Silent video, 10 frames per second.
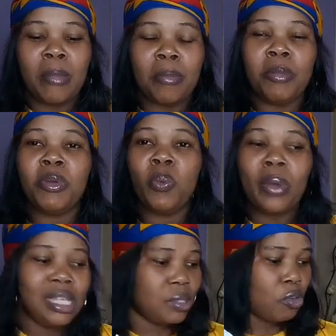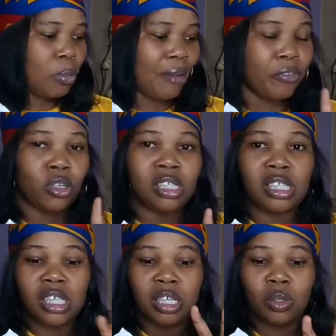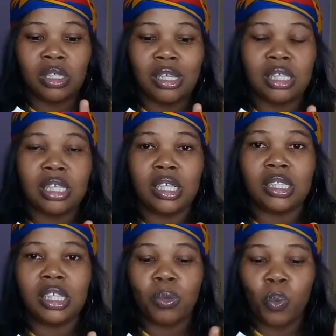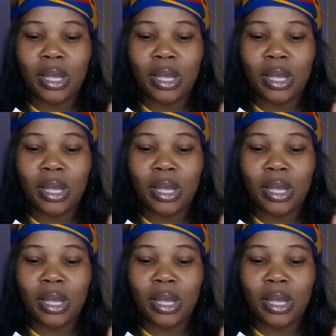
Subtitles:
my baby weighs from, I've forgotten the